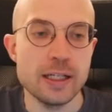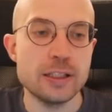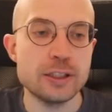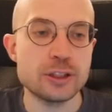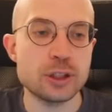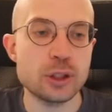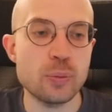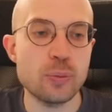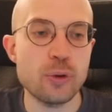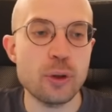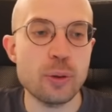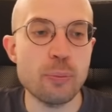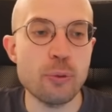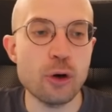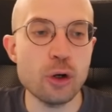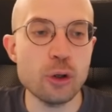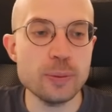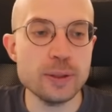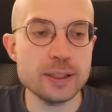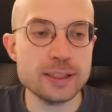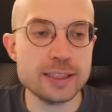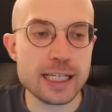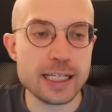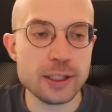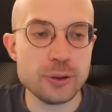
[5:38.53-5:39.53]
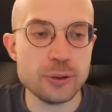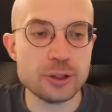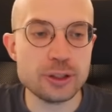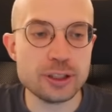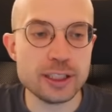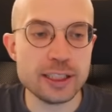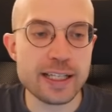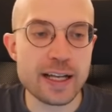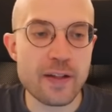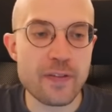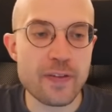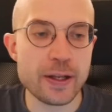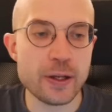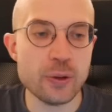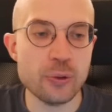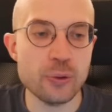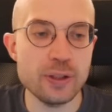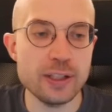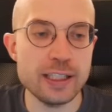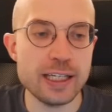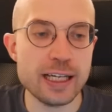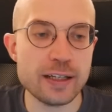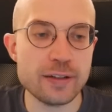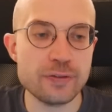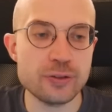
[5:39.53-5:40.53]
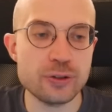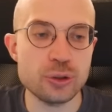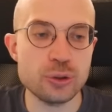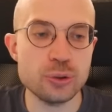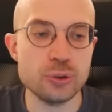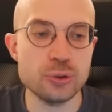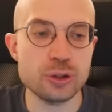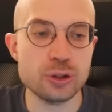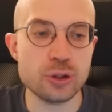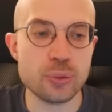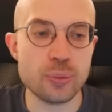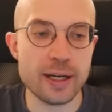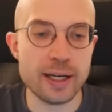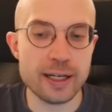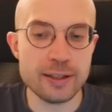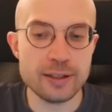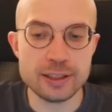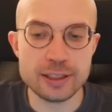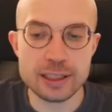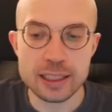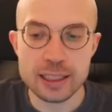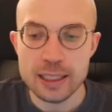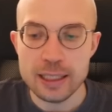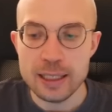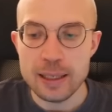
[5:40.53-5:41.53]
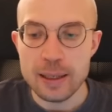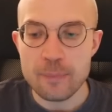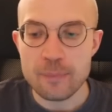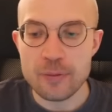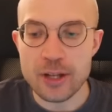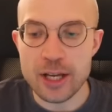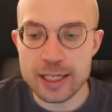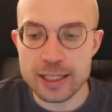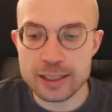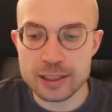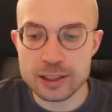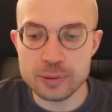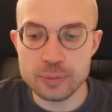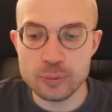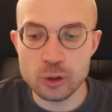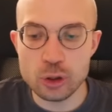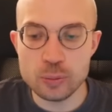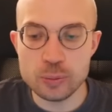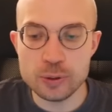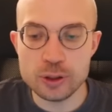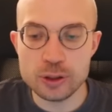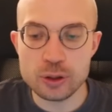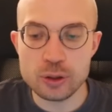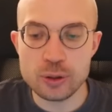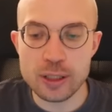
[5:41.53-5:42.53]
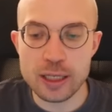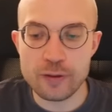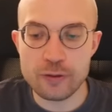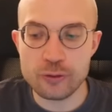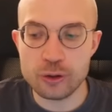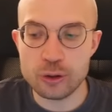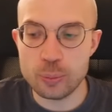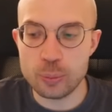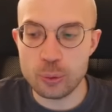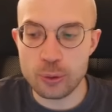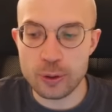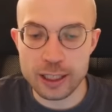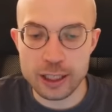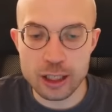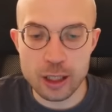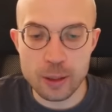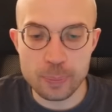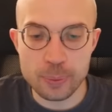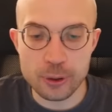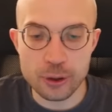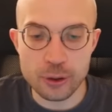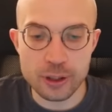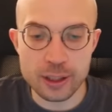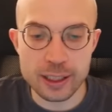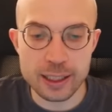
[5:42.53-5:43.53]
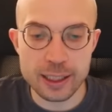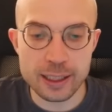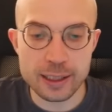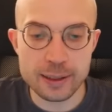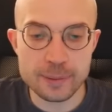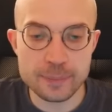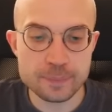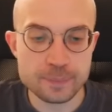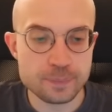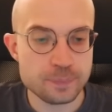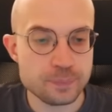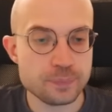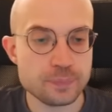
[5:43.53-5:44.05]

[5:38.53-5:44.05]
So the moment that you see that they only have two squares, that is the moment you have to bring up your king.